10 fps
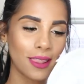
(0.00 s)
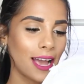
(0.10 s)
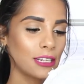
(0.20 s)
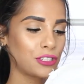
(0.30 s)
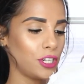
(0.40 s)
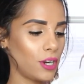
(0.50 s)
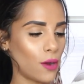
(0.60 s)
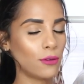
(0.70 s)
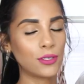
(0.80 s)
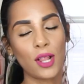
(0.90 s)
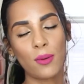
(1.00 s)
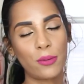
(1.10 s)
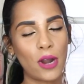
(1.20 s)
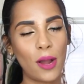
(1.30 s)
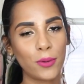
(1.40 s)
last year I was all
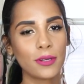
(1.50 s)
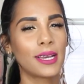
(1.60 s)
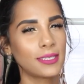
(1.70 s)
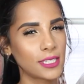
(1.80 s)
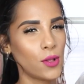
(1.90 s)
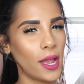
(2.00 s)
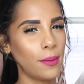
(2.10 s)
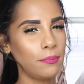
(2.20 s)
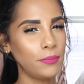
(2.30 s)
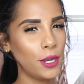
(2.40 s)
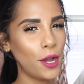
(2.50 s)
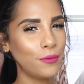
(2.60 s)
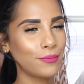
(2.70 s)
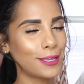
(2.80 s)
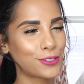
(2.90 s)
about rompers. I still am, you
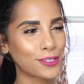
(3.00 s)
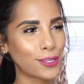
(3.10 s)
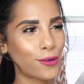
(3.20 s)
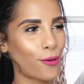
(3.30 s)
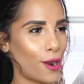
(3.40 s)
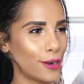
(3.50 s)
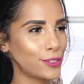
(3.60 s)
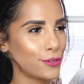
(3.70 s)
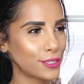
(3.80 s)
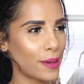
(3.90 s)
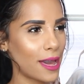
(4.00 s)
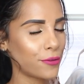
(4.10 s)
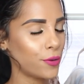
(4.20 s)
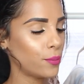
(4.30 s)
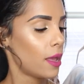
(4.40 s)
know? It's just a little hard to use the
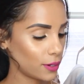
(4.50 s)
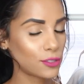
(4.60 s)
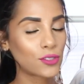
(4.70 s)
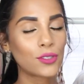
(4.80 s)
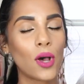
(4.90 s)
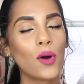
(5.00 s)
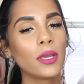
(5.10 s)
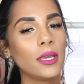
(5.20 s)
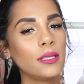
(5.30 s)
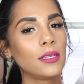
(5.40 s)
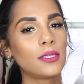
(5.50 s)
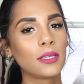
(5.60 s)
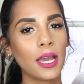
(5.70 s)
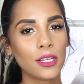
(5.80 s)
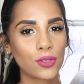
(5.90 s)
bathroom, but it's so easy to
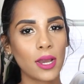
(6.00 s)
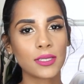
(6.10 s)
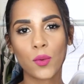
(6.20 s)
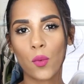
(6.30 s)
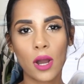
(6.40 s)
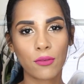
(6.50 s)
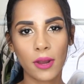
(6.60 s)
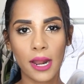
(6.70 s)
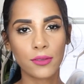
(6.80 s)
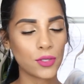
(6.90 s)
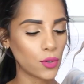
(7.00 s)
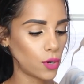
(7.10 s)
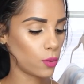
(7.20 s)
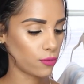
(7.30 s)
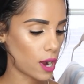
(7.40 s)
get dressed and walk right out the
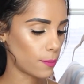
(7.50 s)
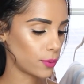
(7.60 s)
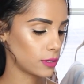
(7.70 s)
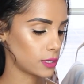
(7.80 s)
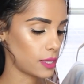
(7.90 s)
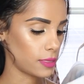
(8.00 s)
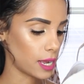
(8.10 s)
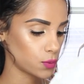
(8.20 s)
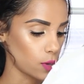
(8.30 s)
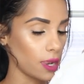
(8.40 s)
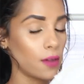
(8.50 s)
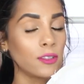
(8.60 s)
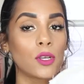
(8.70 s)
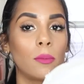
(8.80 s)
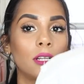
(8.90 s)
door with rompers and that's why I love
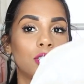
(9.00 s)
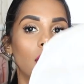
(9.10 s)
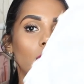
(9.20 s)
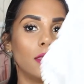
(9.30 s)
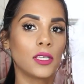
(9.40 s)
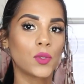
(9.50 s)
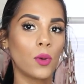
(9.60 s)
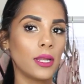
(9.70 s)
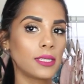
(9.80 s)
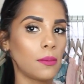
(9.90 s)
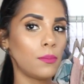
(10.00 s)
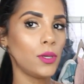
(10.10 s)
it so much. This one, it's a